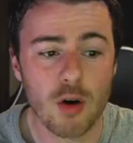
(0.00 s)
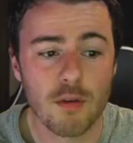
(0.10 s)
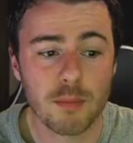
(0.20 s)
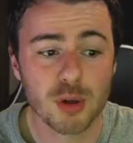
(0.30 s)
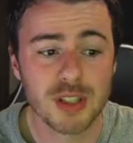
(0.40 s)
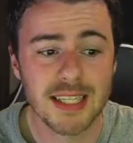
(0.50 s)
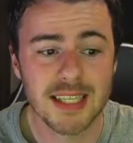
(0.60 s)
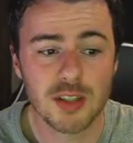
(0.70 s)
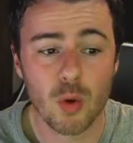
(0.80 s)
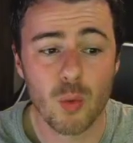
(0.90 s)
off
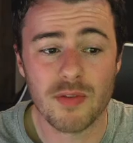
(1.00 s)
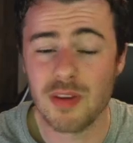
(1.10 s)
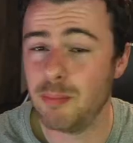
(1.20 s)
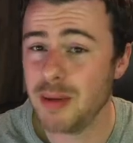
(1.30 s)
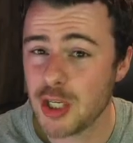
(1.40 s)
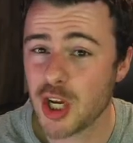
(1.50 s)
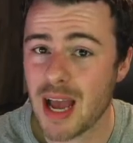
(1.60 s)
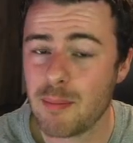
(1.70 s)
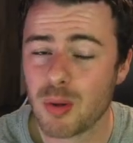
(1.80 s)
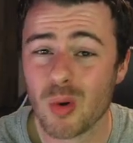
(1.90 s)
proceedings with the beach
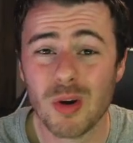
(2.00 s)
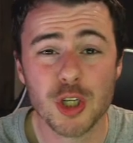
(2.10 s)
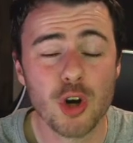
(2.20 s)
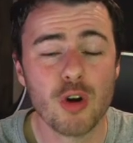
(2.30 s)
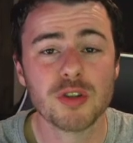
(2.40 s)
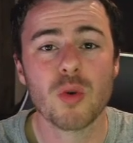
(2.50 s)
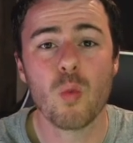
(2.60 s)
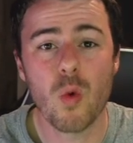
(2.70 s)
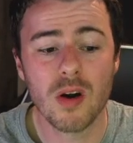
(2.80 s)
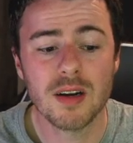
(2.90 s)
camper, which costs
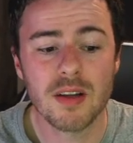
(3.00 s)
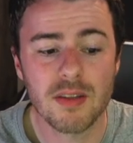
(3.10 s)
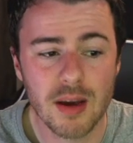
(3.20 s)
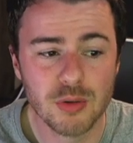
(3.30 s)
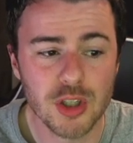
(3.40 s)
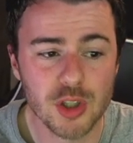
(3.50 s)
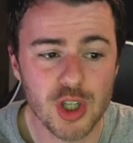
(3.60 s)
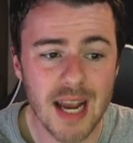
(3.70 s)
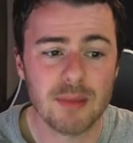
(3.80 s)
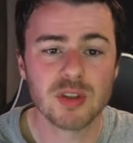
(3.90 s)
1,000
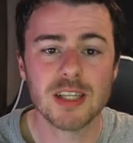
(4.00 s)
gems.